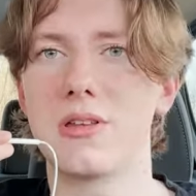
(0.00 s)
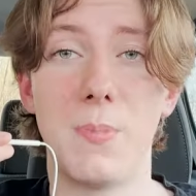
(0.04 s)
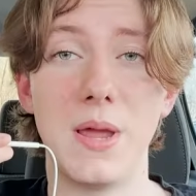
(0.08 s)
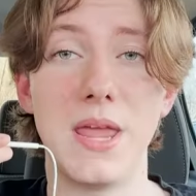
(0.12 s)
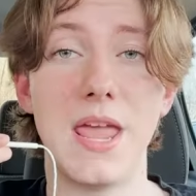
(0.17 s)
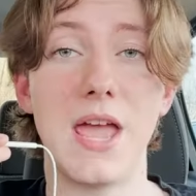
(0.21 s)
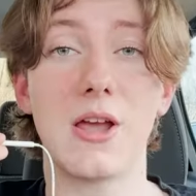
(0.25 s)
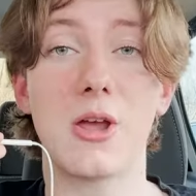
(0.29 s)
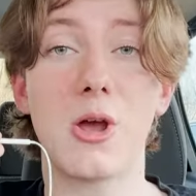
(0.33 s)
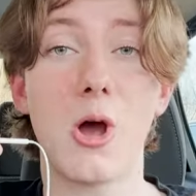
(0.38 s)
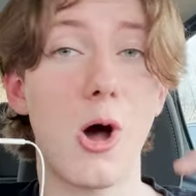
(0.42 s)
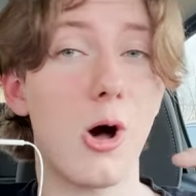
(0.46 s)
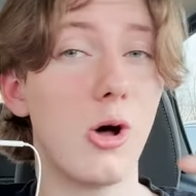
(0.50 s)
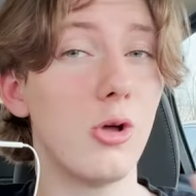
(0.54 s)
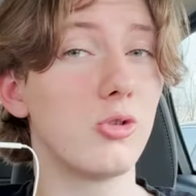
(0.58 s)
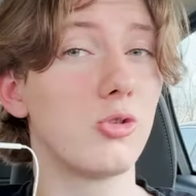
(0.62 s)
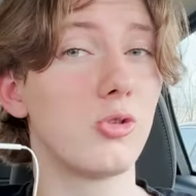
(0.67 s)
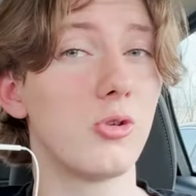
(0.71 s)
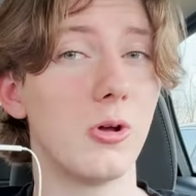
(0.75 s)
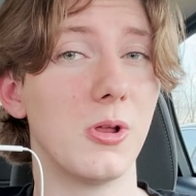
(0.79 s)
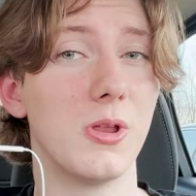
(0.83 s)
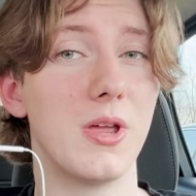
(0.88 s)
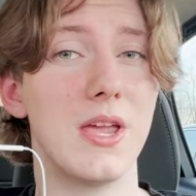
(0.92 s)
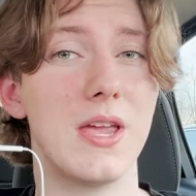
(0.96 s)
but yet
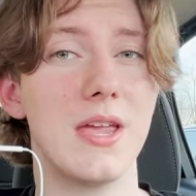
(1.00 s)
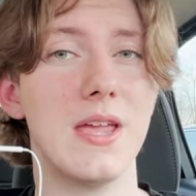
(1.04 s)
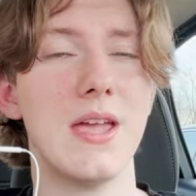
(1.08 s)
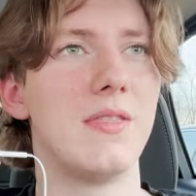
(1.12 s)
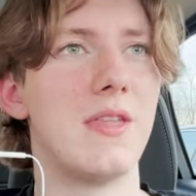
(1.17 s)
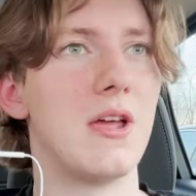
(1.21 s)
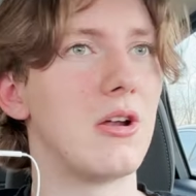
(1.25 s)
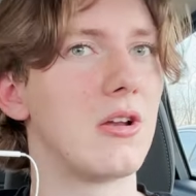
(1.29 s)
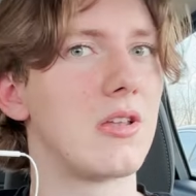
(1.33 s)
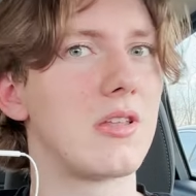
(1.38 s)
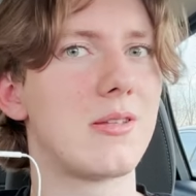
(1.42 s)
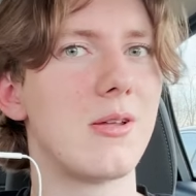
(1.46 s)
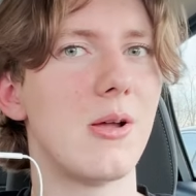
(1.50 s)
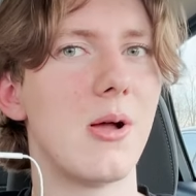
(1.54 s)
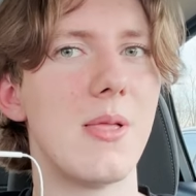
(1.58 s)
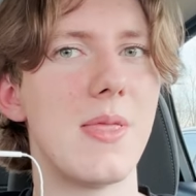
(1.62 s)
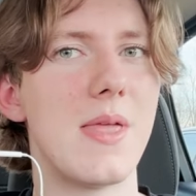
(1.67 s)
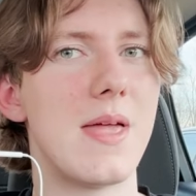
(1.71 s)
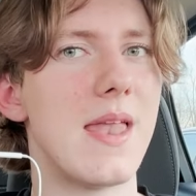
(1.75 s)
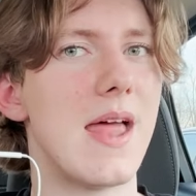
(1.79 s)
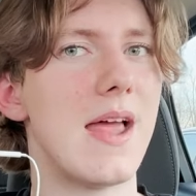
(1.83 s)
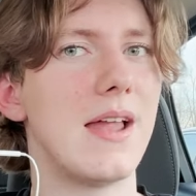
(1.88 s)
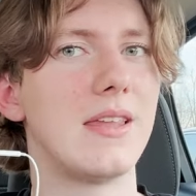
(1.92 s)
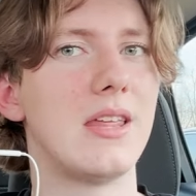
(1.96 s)
culturally, they're still in
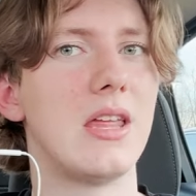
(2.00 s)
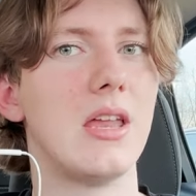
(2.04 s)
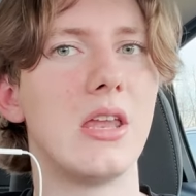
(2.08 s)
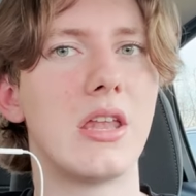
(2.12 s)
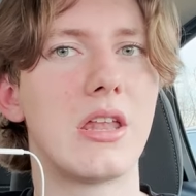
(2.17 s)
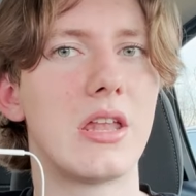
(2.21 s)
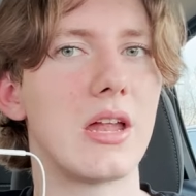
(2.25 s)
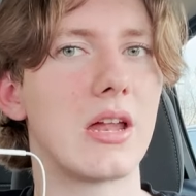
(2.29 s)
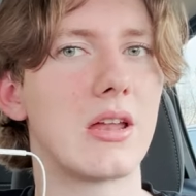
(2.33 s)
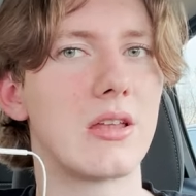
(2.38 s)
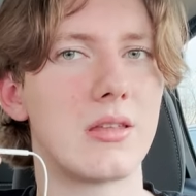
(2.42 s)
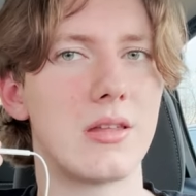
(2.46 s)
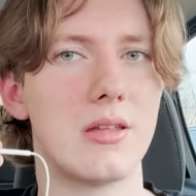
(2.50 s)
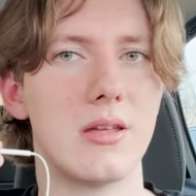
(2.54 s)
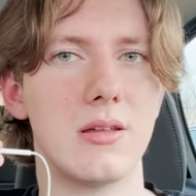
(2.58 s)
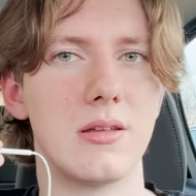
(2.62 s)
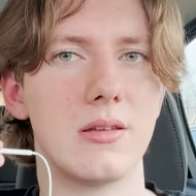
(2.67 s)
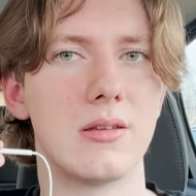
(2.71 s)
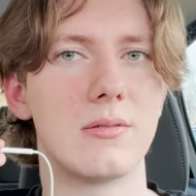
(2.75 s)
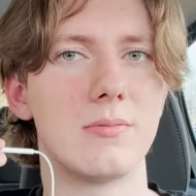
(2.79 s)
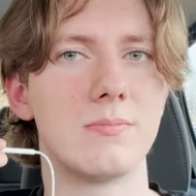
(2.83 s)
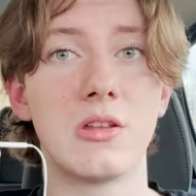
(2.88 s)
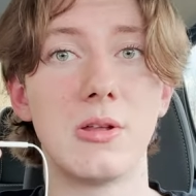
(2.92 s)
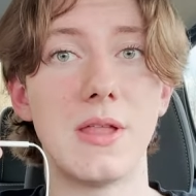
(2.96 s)
the
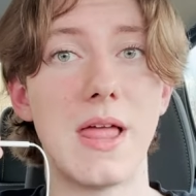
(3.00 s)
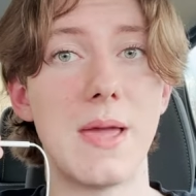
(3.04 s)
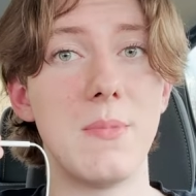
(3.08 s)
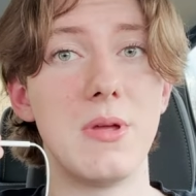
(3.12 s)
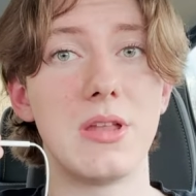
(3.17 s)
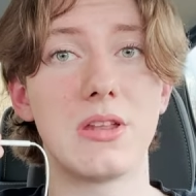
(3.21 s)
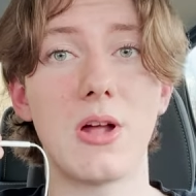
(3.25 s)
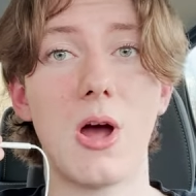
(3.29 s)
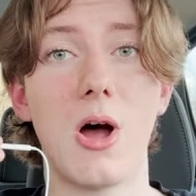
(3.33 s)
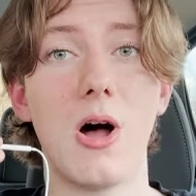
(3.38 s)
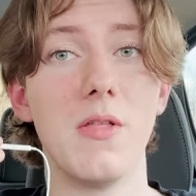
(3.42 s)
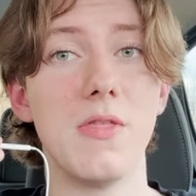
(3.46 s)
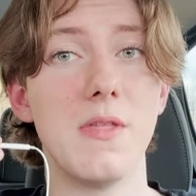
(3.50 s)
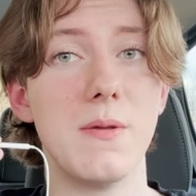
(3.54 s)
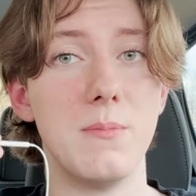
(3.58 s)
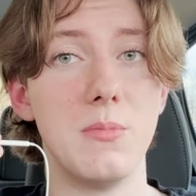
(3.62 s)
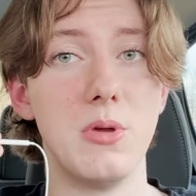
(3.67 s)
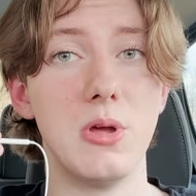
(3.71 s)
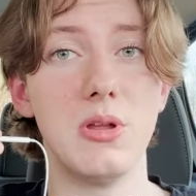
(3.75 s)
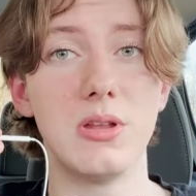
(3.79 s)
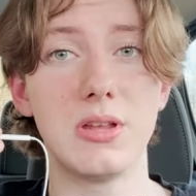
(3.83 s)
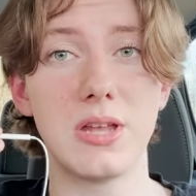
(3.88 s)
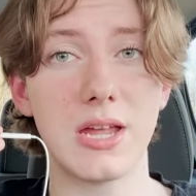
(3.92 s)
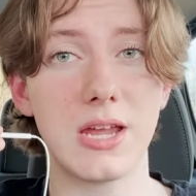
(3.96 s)
1960s. So that means all the
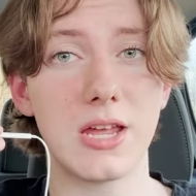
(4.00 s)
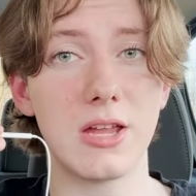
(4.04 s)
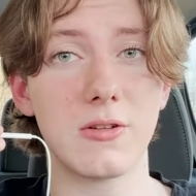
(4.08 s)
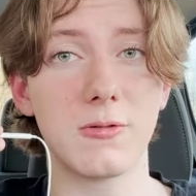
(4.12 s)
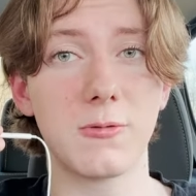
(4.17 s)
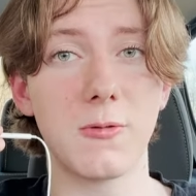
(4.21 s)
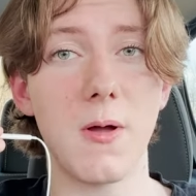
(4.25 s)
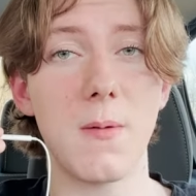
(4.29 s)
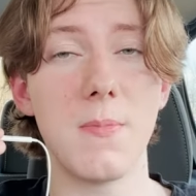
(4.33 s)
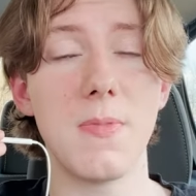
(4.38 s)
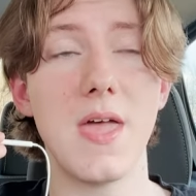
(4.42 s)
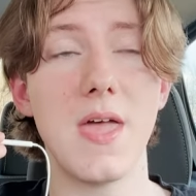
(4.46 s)
music is from